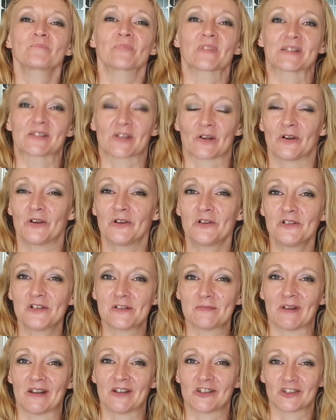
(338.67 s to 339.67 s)
So I
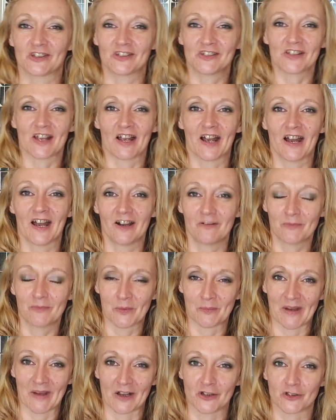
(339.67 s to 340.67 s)
already mentioned I have my
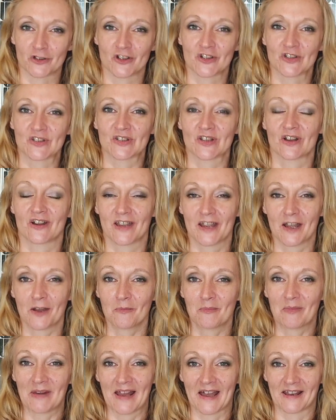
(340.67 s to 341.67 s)
mattress. I
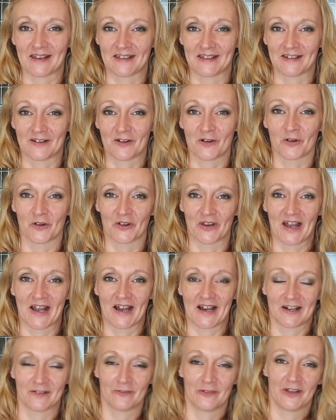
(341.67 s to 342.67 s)
am planning on
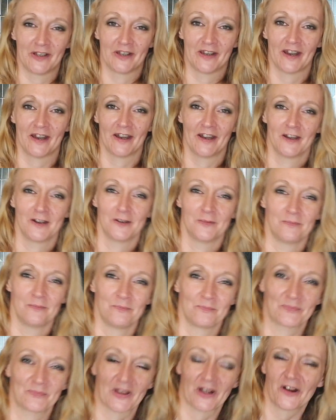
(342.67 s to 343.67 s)
having,
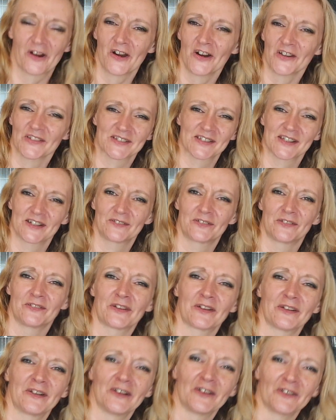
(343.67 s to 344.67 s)
I can't sit for
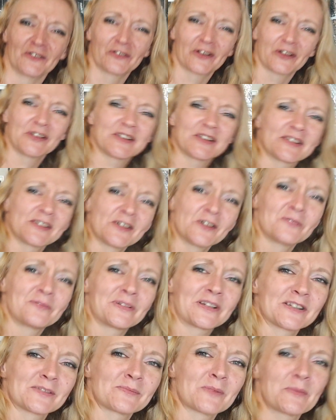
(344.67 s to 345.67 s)
very long, very still
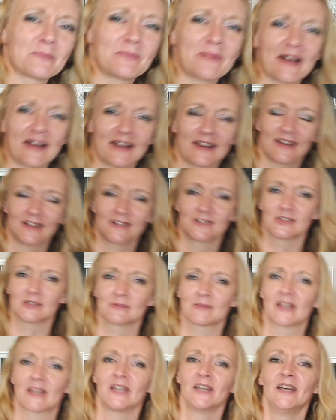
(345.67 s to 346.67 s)
because my back kills
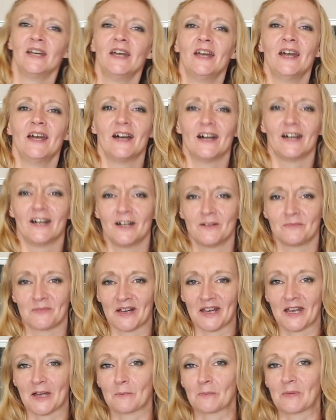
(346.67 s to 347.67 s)
me. I
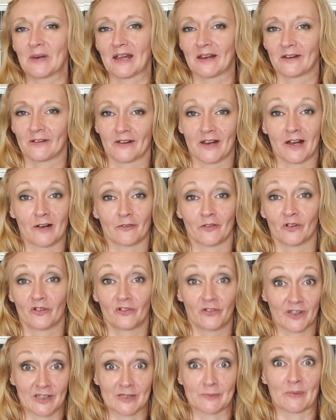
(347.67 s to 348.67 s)
am planning on having a
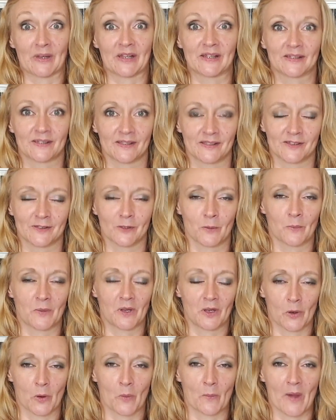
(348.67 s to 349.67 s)
fixed bed system
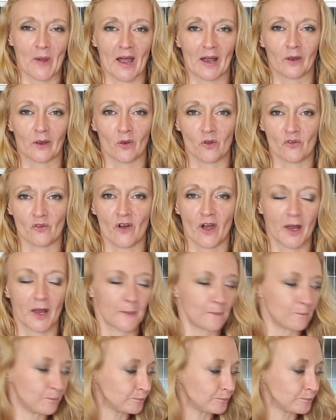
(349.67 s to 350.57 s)
in the back of the van.